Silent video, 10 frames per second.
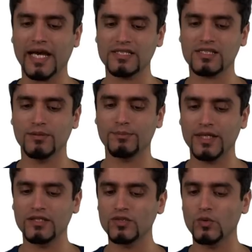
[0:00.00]
as
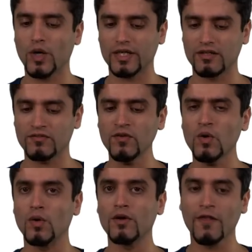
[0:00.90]
compared to one and
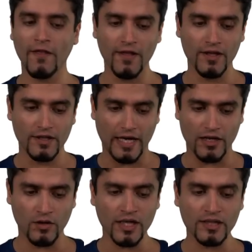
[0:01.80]
four. And
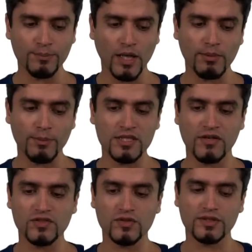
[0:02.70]
look at the probability
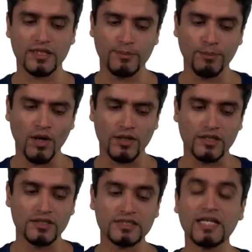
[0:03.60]
of choosing the pond,
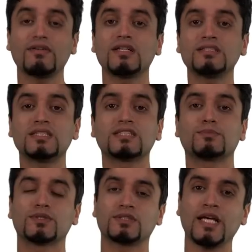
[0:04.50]
seventy-six
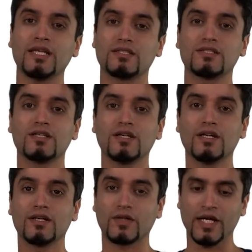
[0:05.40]
percent,
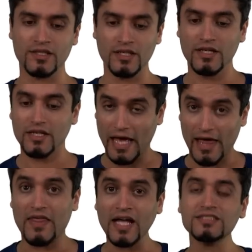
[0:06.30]
right?
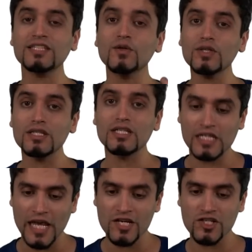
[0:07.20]
And that's a good
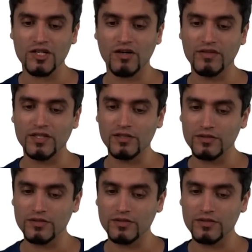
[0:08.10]
indication of the,